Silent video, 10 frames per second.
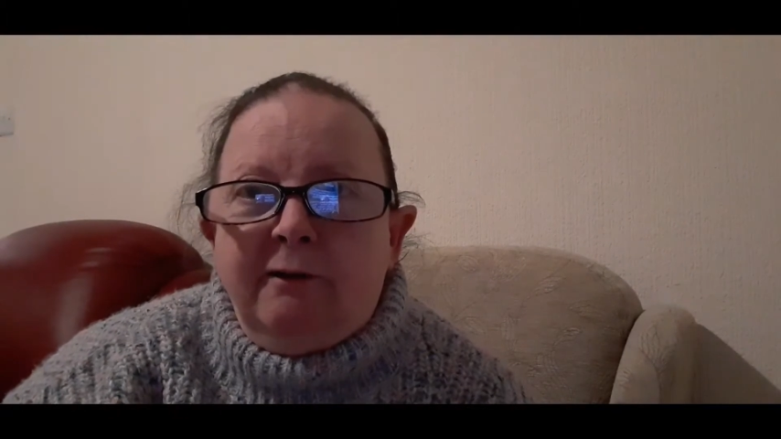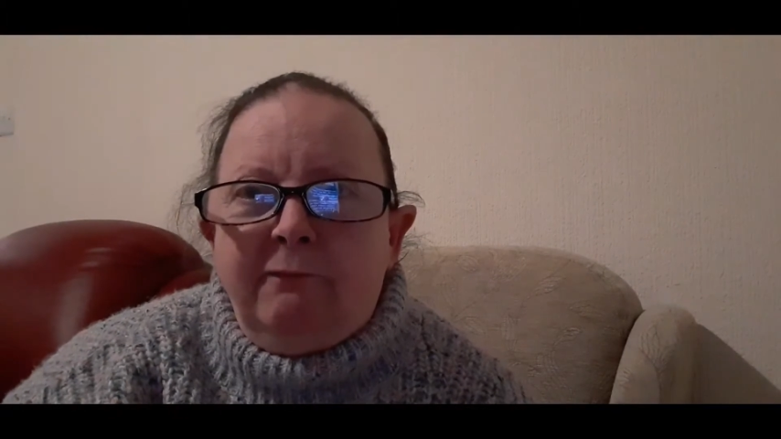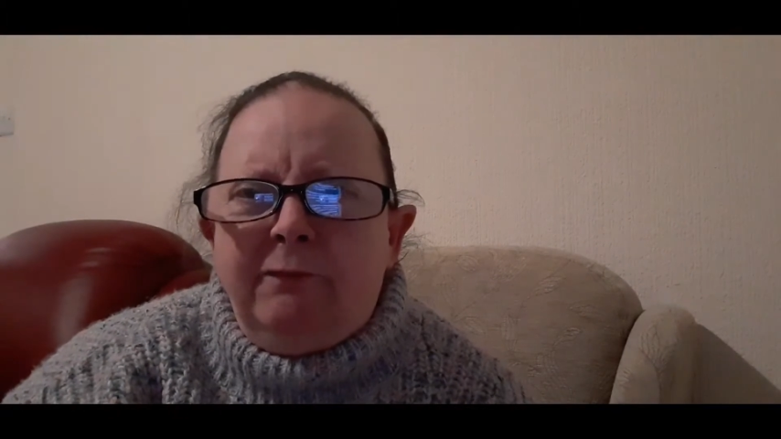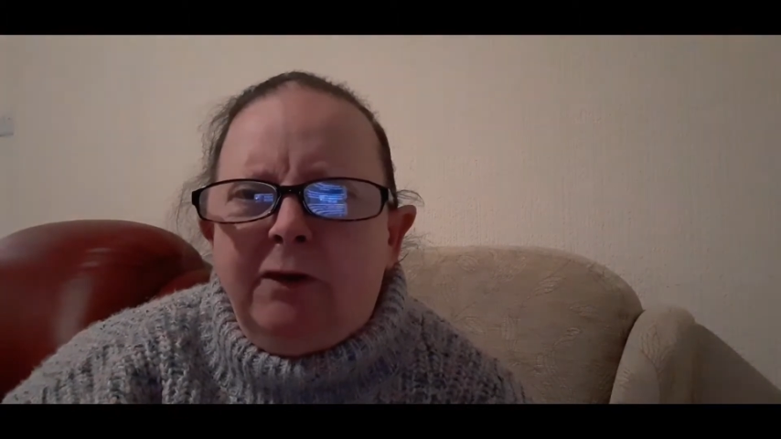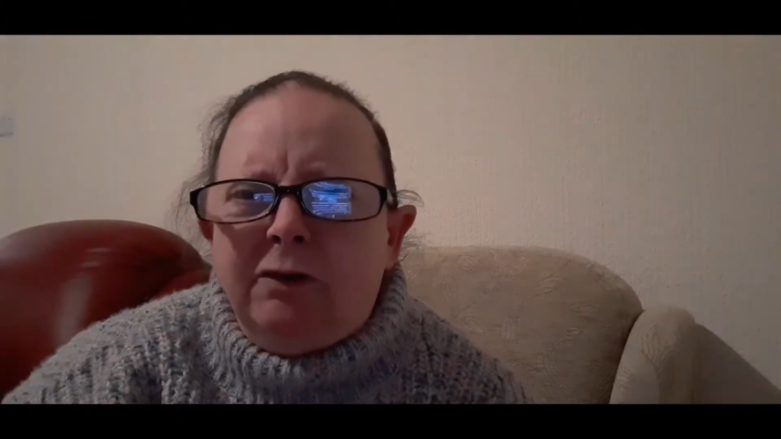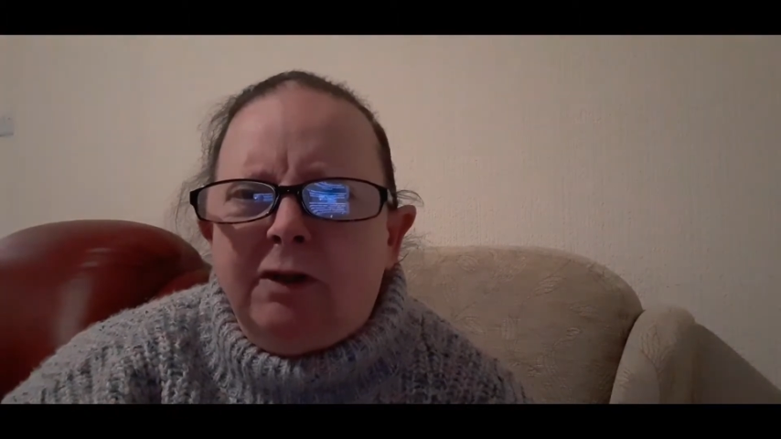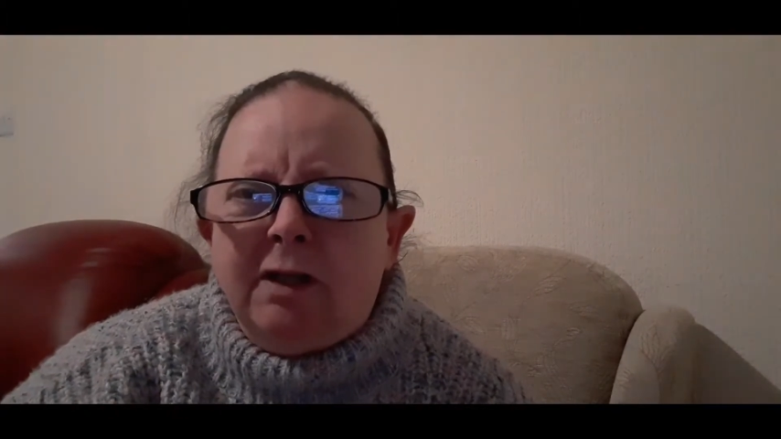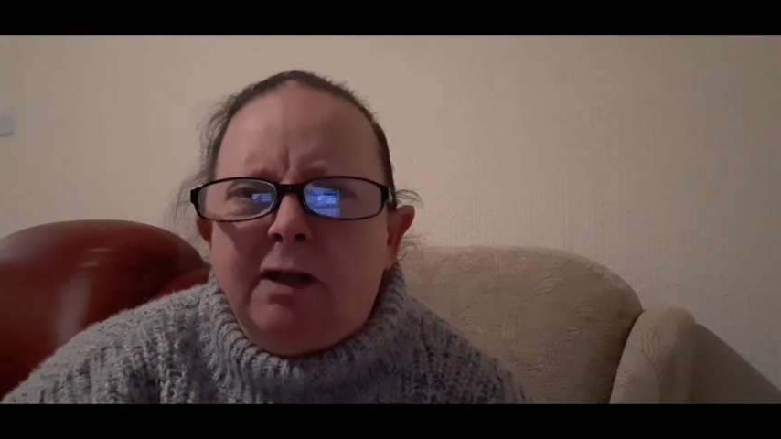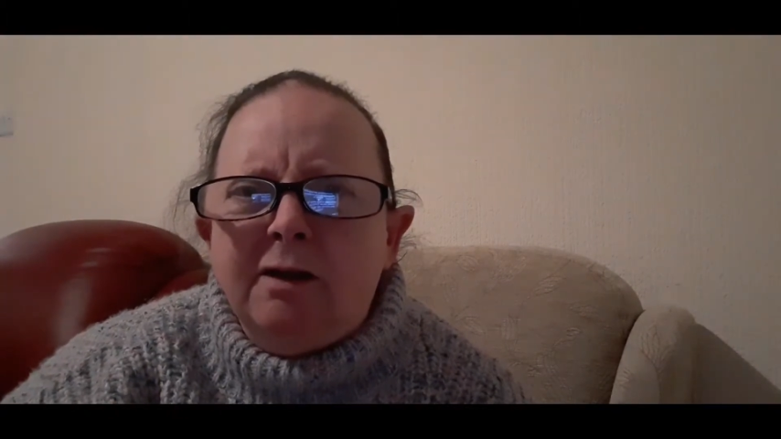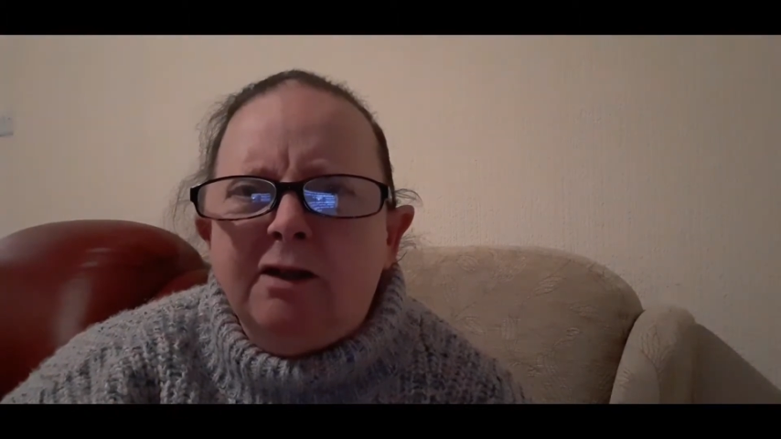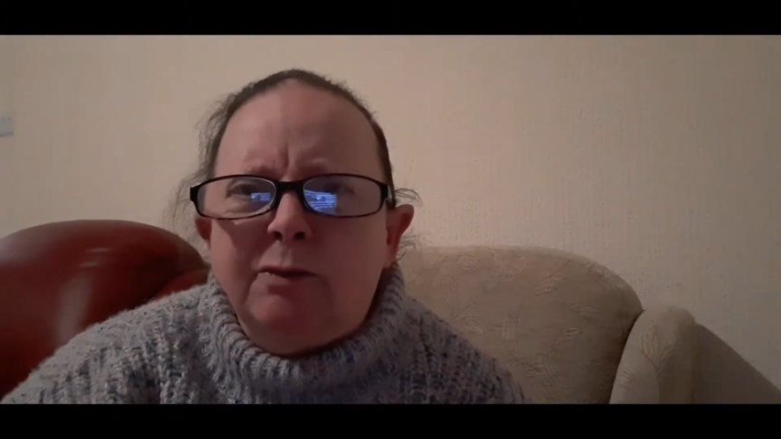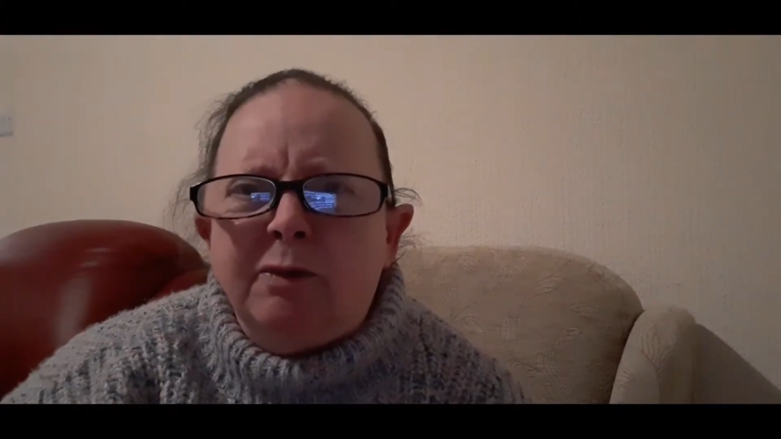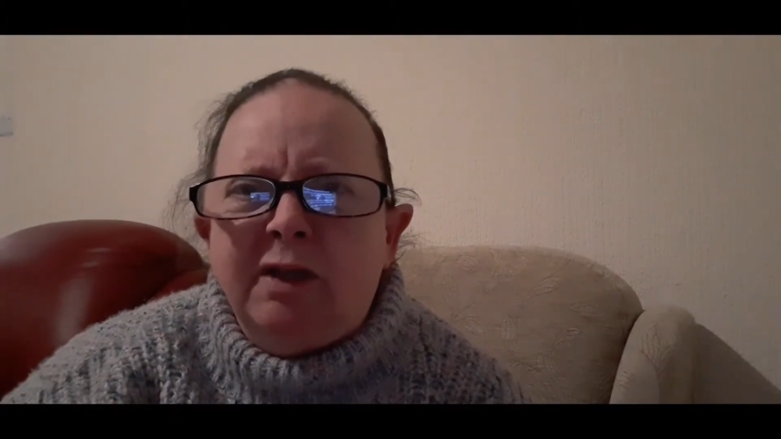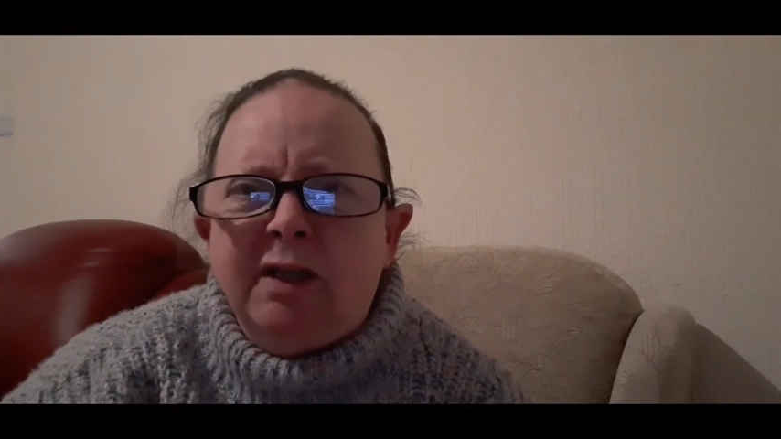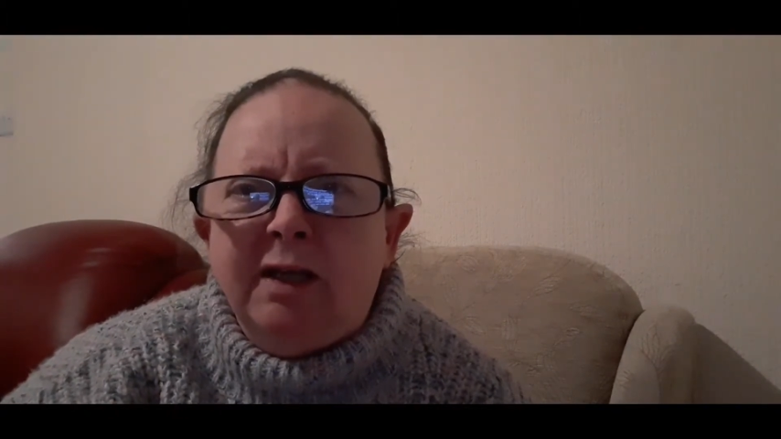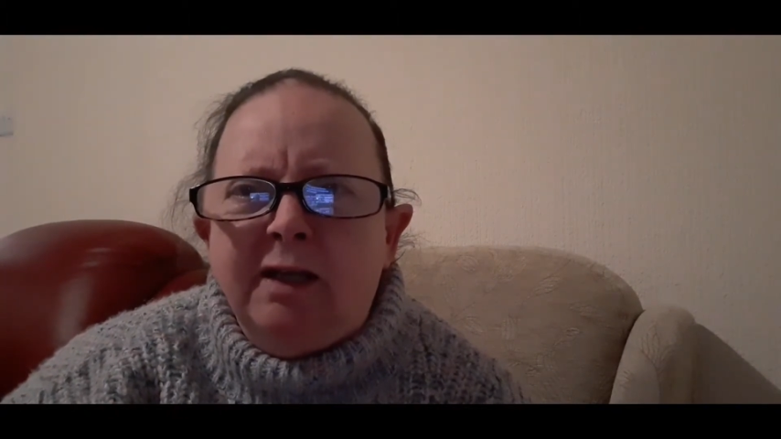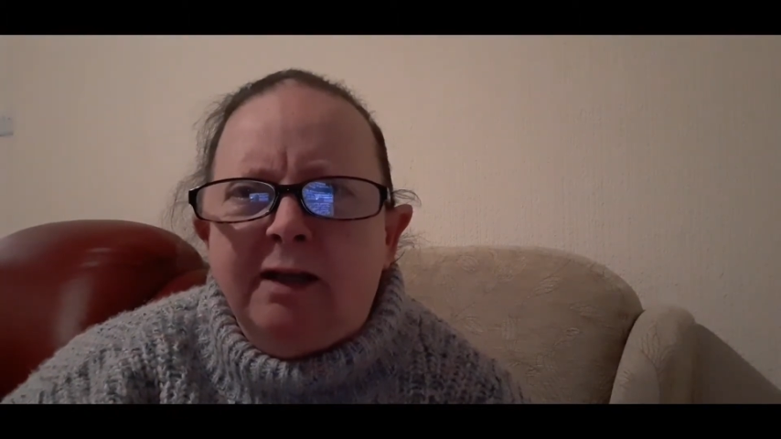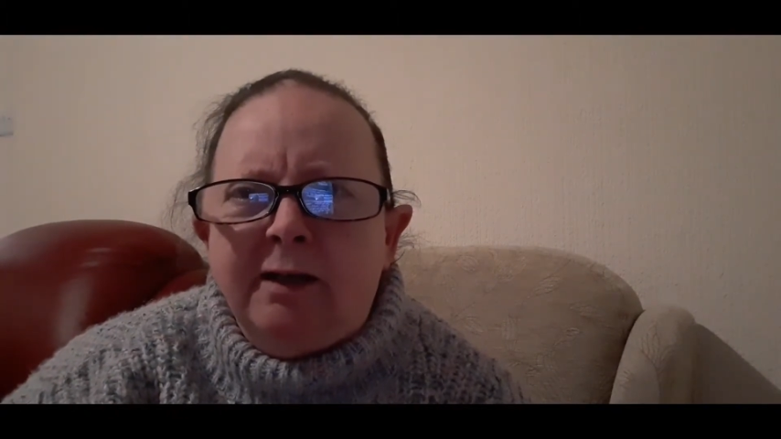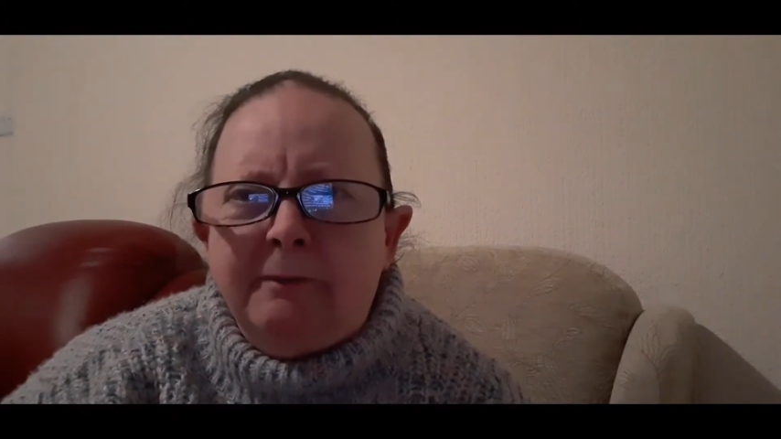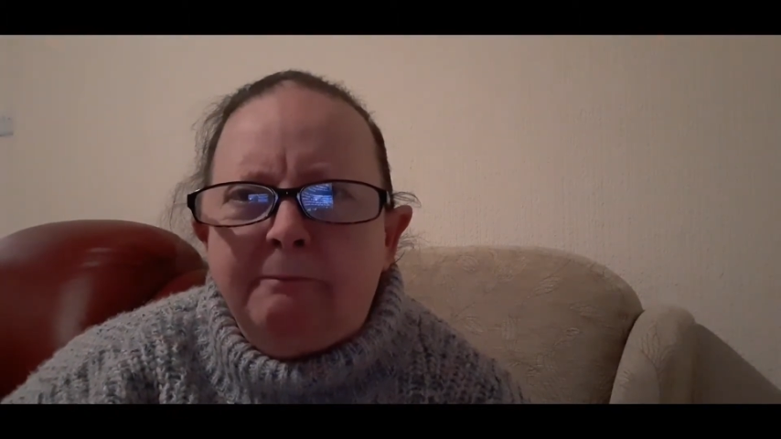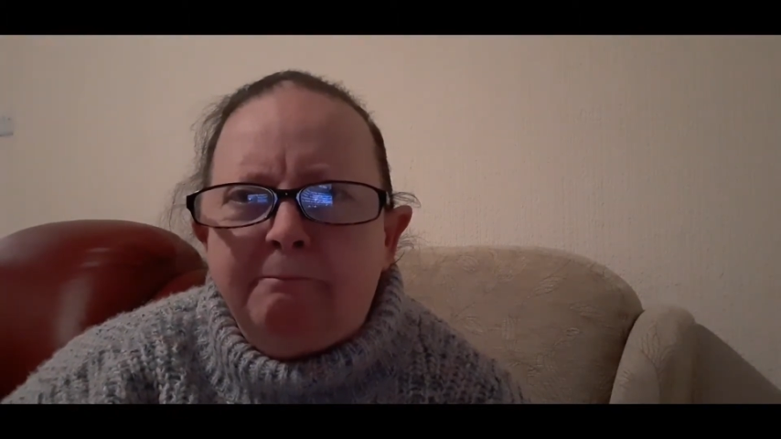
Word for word: filled our lungs with air,